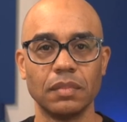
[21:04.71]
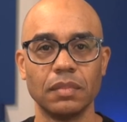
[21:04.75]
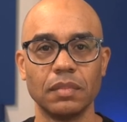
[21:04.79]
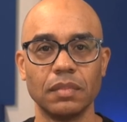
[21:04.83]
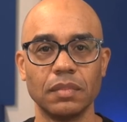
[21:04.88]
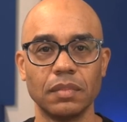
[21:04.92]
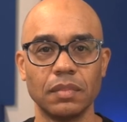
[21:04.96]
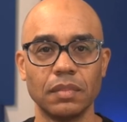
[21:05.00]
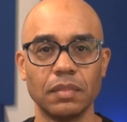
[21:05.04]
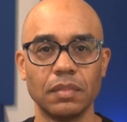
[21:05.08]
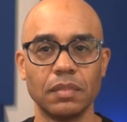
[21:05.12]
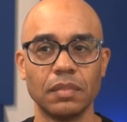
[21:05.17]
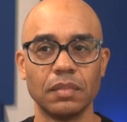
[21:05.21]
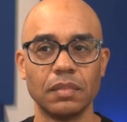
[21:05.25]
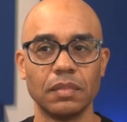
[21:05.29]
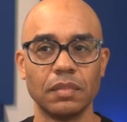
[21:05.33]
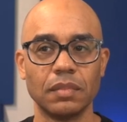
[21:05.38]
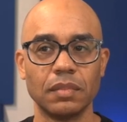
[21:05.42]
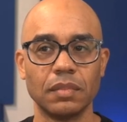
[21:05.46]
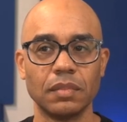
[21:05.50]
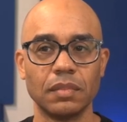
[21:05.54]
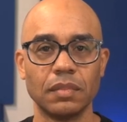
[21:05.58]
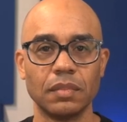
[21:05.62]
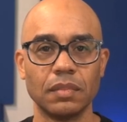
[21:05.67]

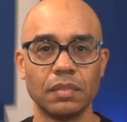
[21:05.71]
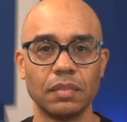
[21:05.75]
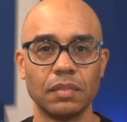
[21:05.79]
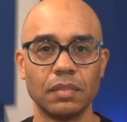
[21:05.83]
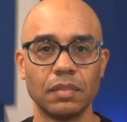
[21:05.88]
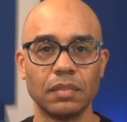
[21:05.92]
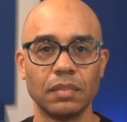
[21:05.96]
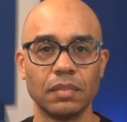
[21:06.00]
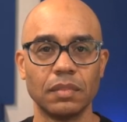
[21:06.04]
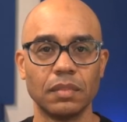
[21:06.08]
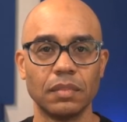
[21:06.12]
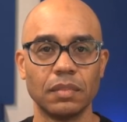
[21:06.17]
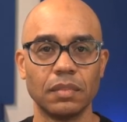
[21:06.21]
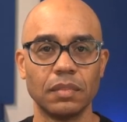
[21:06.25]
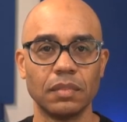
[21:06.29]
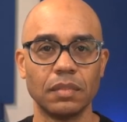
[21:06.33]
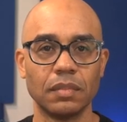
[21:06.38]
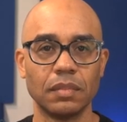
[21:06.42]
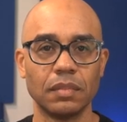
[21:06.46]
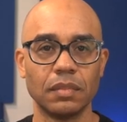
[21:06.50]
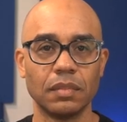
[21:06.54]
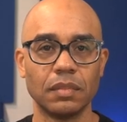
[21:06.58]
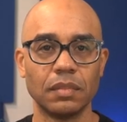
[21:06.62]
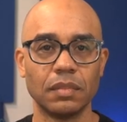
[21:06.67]

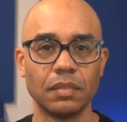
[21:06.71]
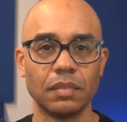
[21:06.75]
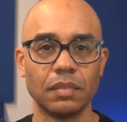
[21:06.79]
No words are spoken by the person on screen.